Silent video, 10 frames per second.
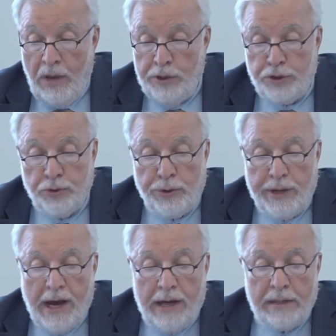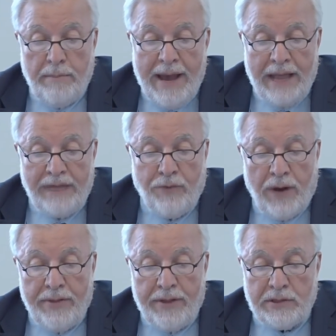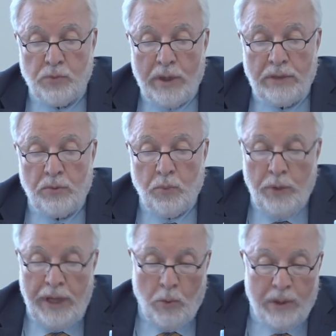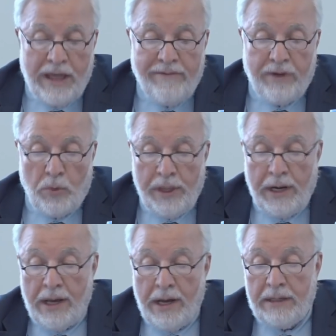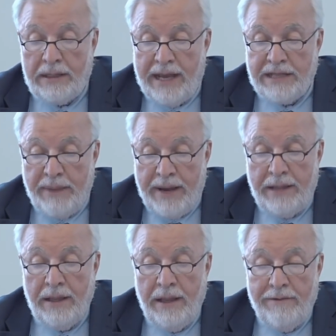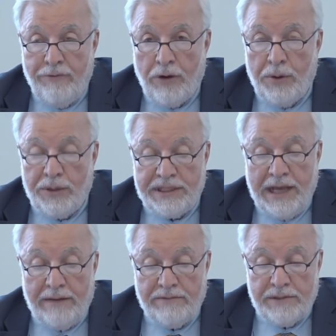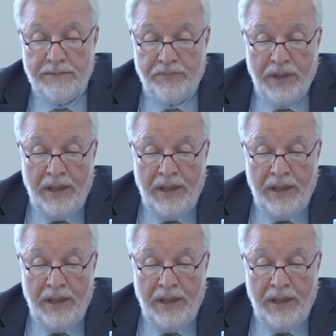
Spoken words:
We should regard bad for others whatever we regard as bad for ourselves.